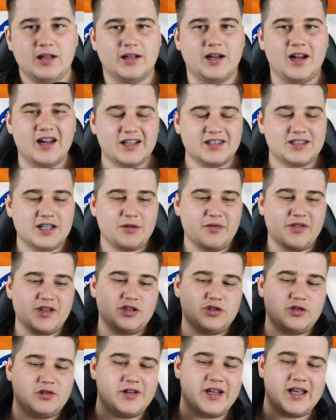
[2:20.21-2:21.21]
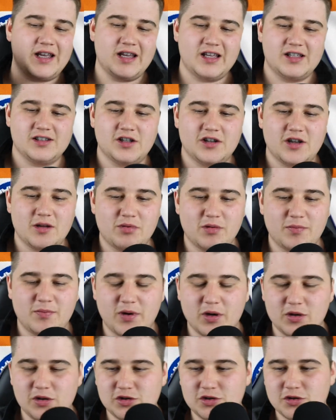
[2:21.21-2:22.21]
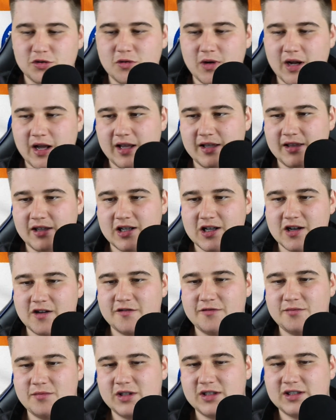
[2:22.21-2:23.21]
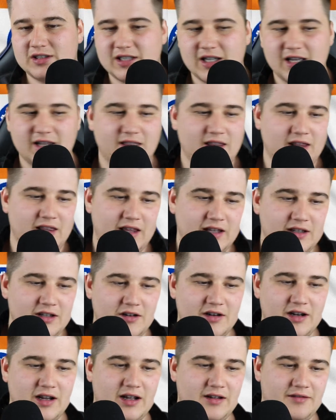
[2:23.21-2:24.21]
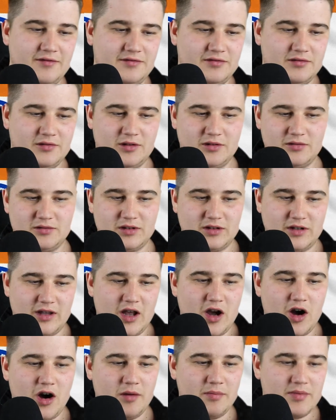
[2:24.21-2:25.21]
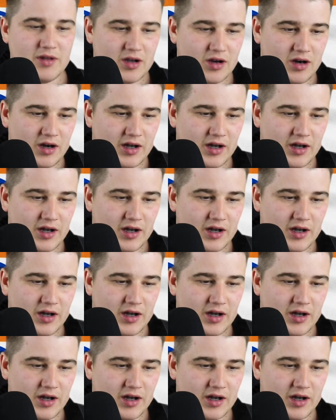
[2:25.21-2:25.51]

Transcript: Now, like I said with this story, it is only a proposal, and the government said that they don't have, well, the R B